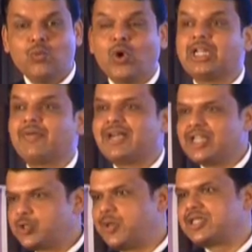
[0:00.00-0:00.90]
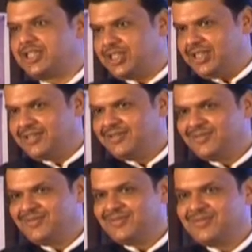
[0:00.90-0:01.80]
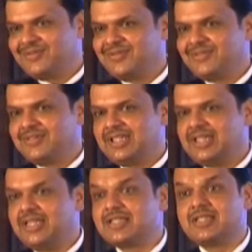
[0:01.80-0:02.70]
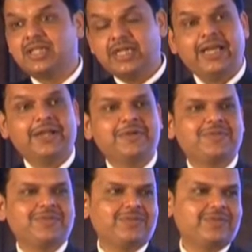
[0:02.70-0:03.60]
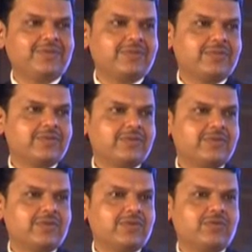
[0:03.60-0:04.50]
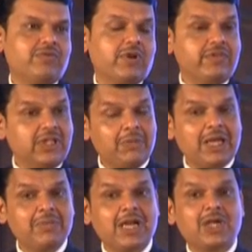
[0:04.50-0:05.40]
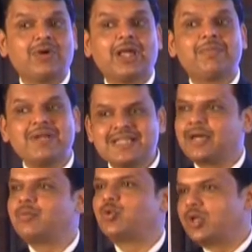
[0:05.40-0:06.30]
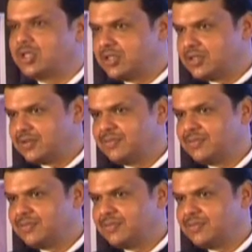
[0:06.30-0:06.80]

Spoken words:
whatever dispensation is needed for Vidarbha and Marathwada, please come to us.